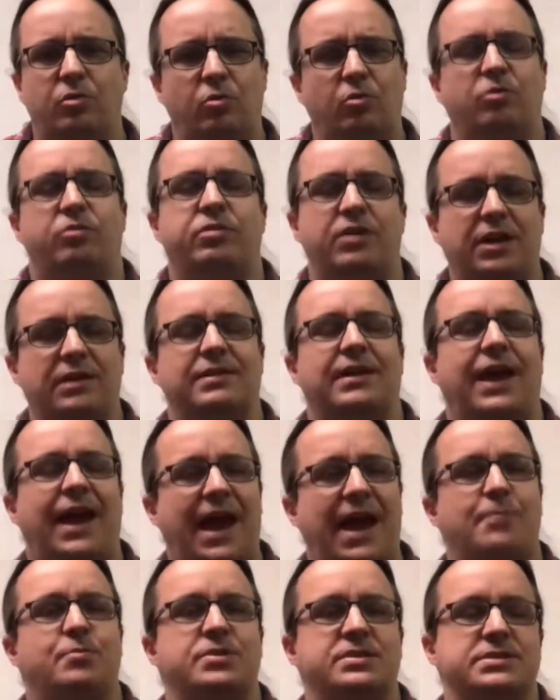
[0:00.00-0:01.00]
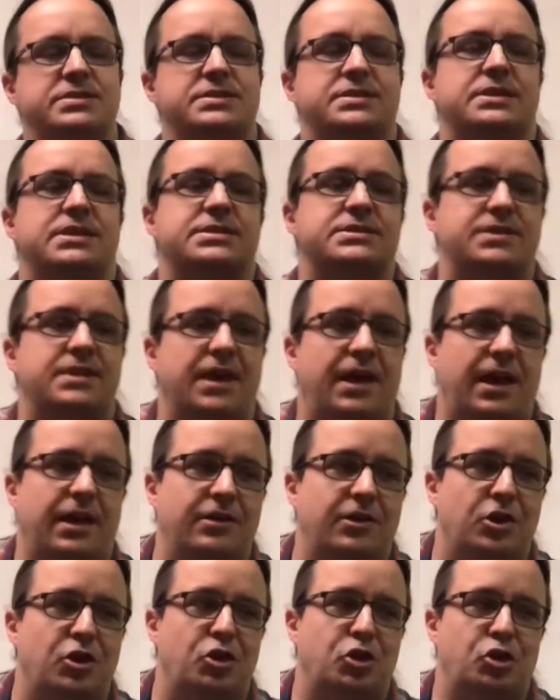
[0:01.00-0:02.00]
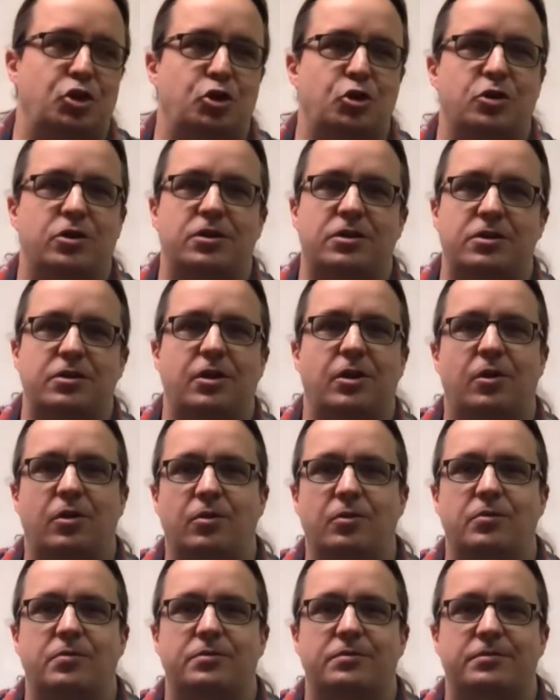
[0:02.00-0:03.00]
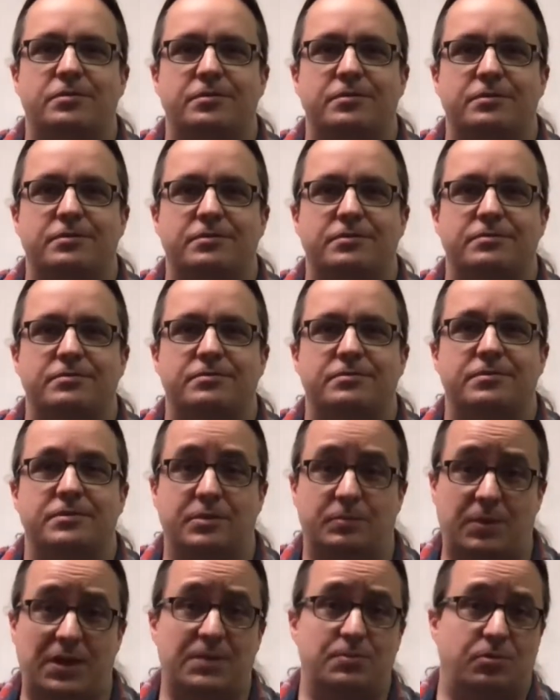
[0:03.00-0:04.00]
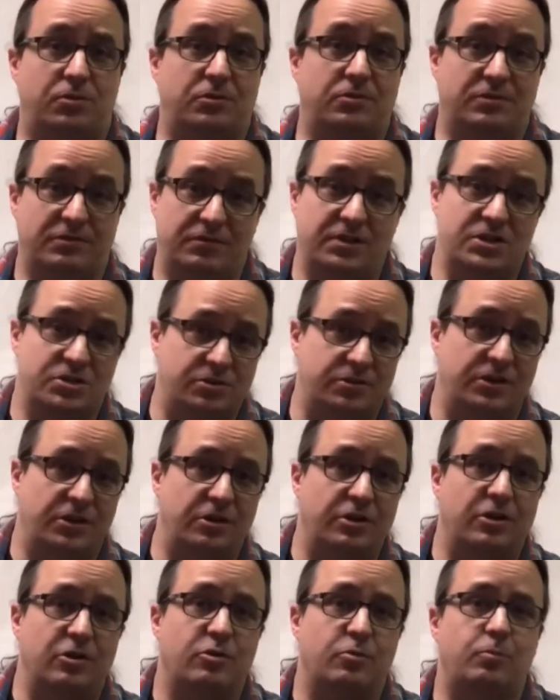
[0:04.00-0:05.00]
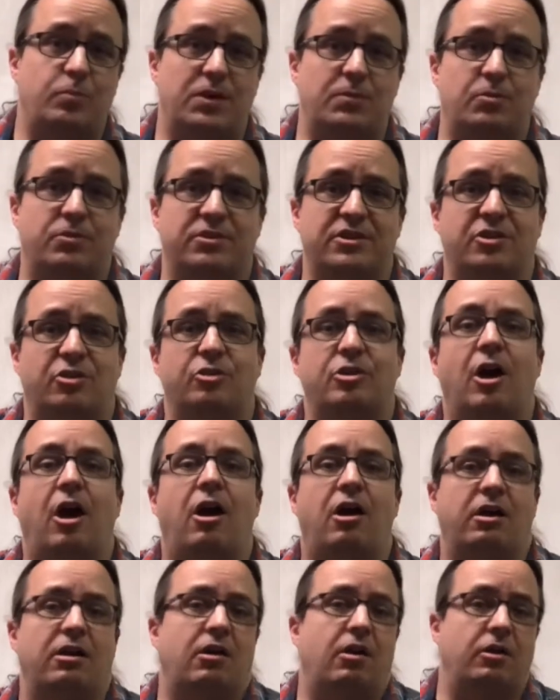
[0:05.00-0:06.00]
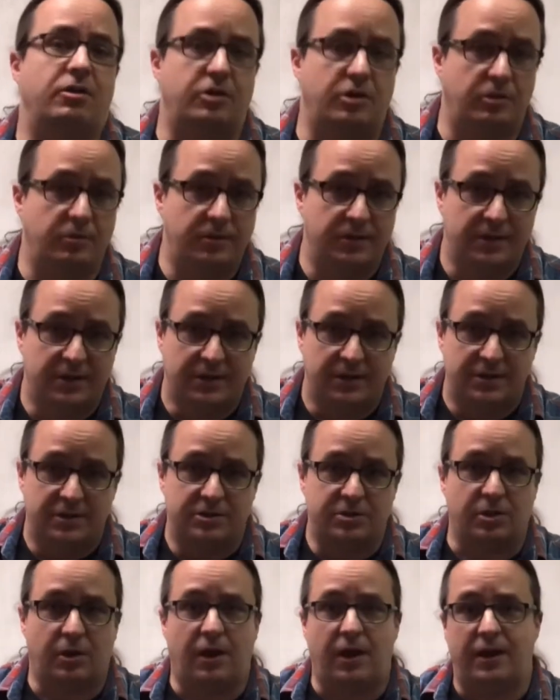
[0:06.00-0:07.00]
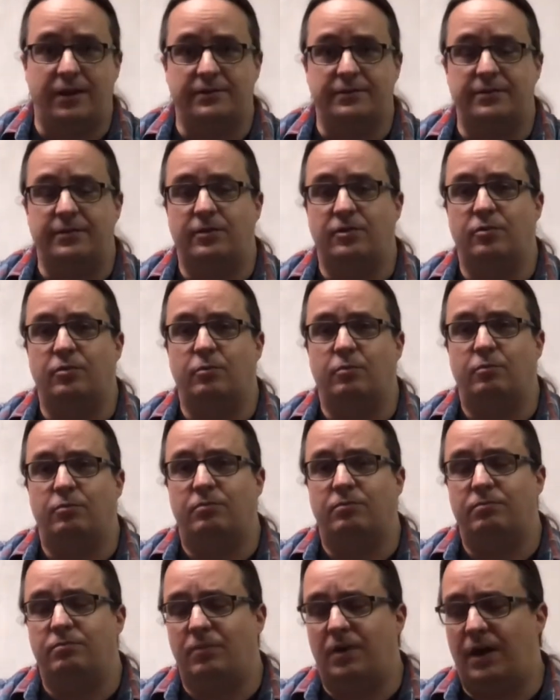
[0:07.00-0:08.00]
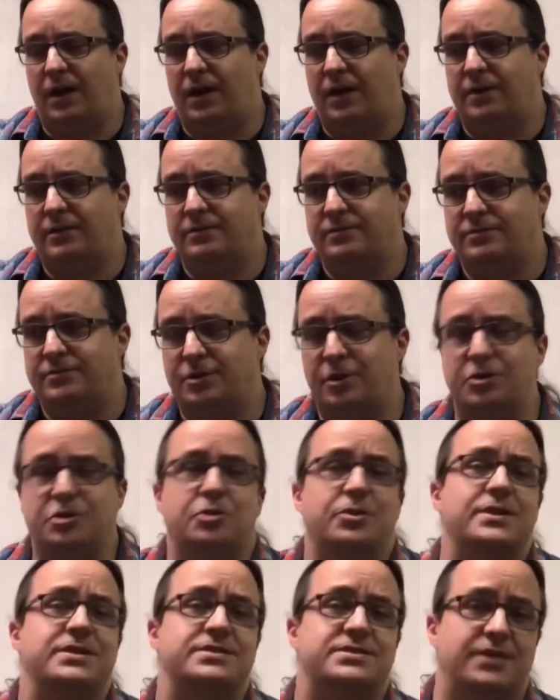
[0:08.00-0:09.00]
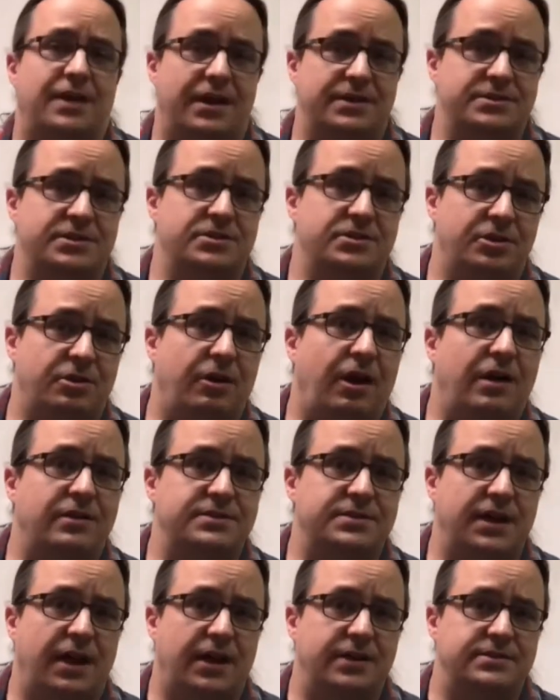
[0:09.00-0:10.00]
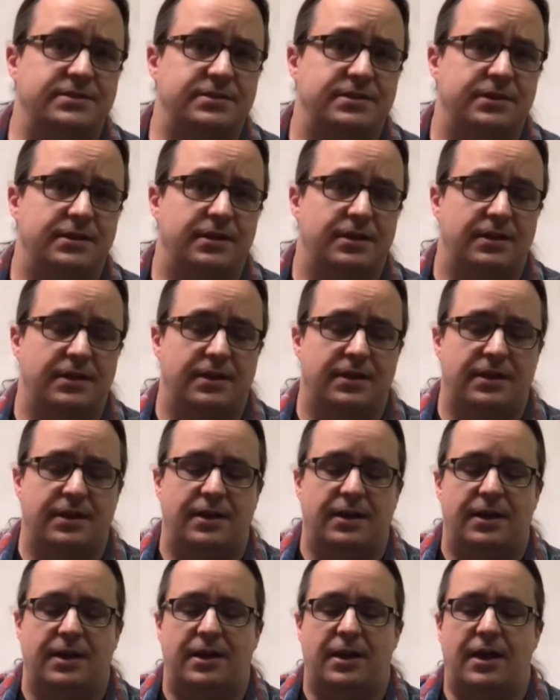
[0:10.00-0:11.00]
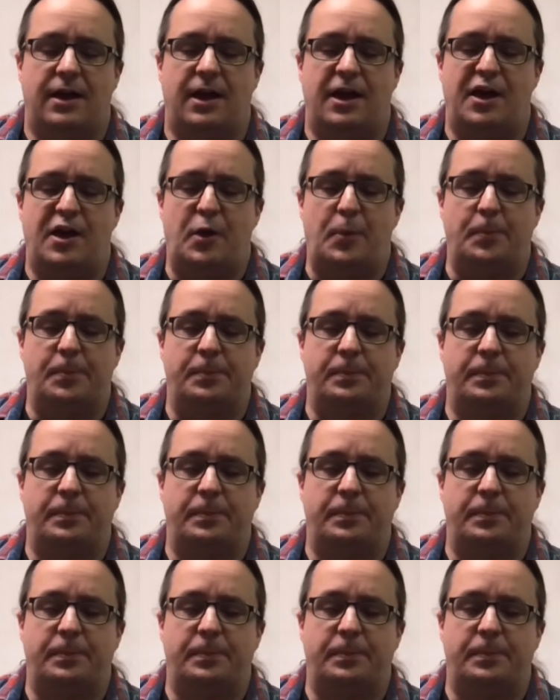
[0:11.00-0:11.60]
thing that happens is that you're going to know the people, eventually you're going to know the people that are gnawing on you, trying to turn your insides into your outsides. And